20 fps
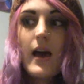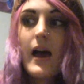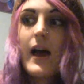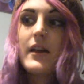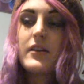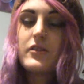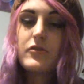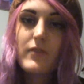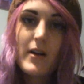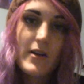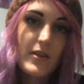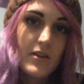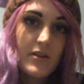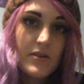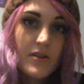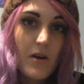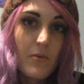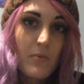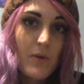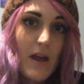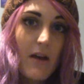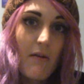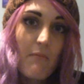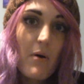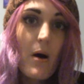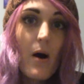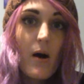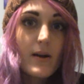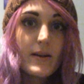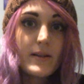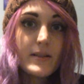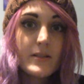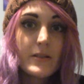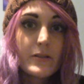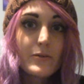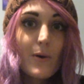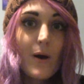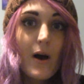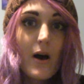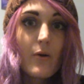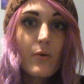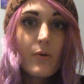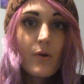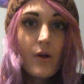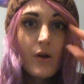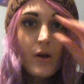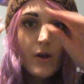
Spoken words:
and around that time we have parties as well.